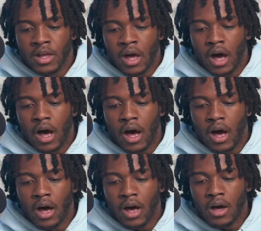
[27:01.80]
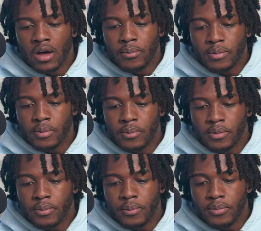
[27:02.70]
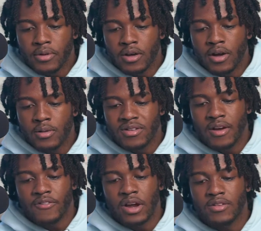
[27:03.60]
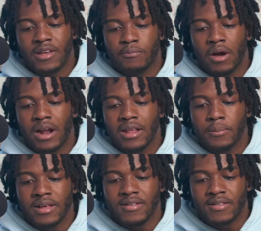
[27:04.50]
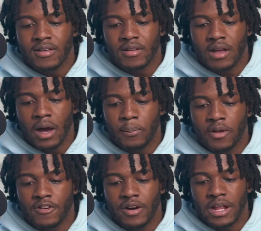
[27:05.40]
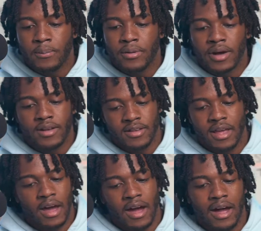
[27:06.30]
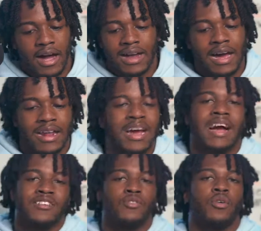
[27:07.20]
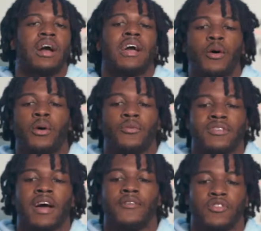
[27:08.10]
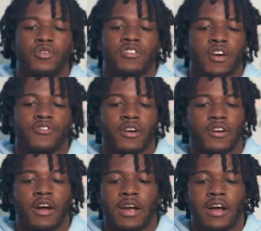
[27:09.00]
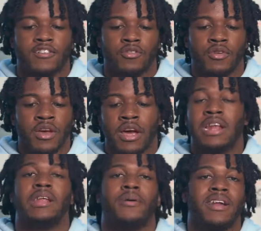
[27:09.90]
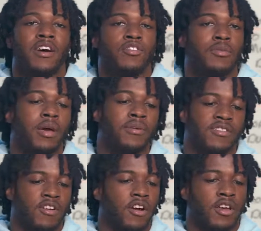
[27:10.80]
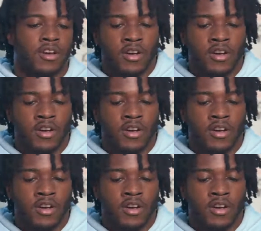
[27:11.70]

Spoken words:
John Franco said probably missed a couple already, but, yeah, I got it. I got you. I got one more time for you, John Franco. I got you. And anybody else who may have missed it earlier.